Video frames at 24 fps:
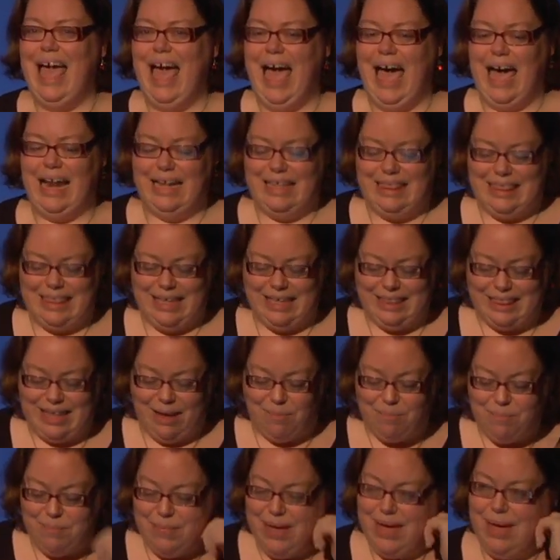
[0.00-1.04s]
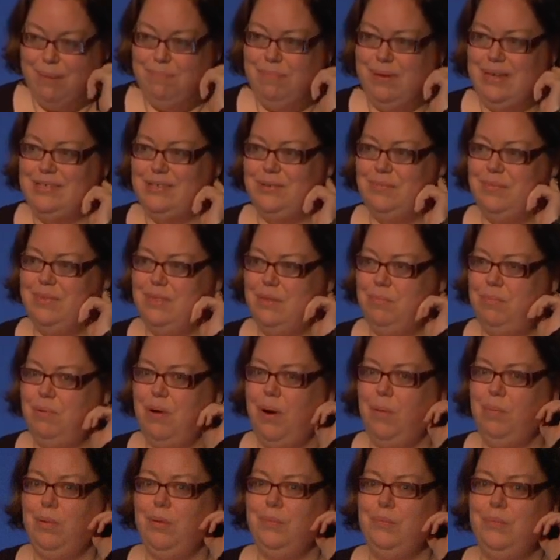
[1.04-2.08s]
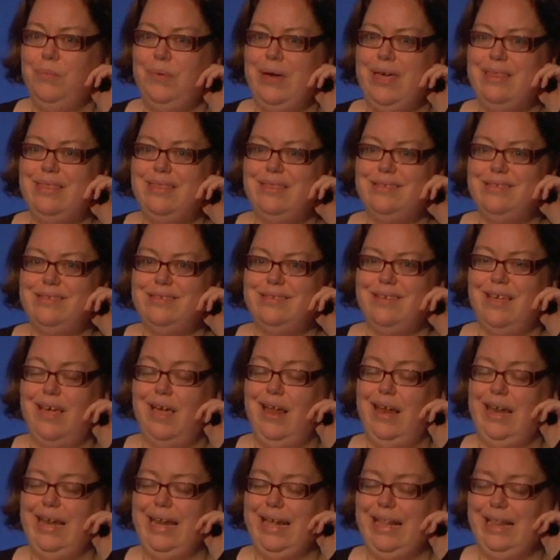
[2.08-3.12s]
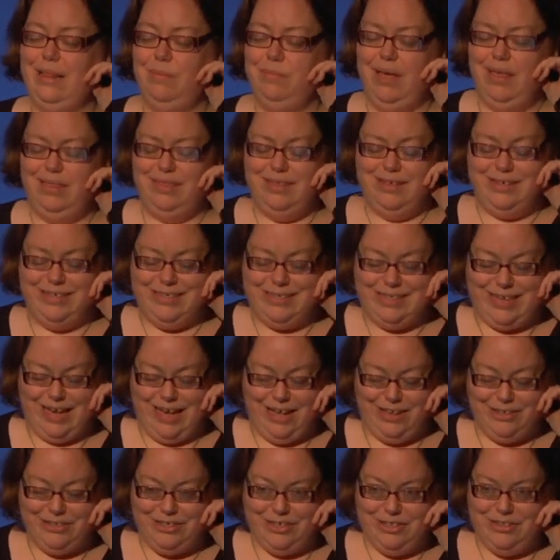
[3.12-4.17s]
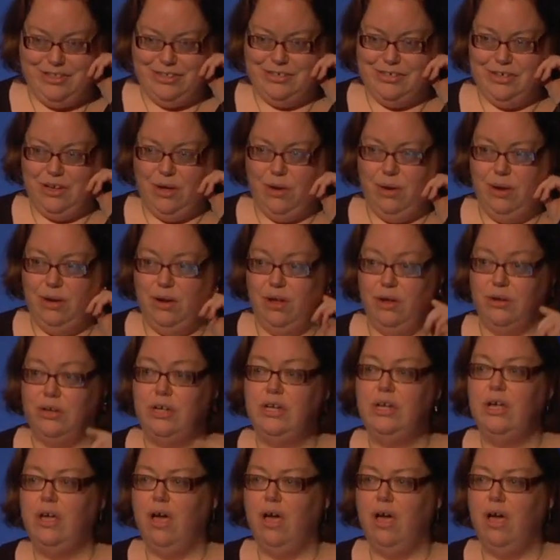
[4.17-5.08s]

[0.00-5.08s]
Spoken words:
And I think that may be some of the problem with a little bit of the nostalgia that's going on.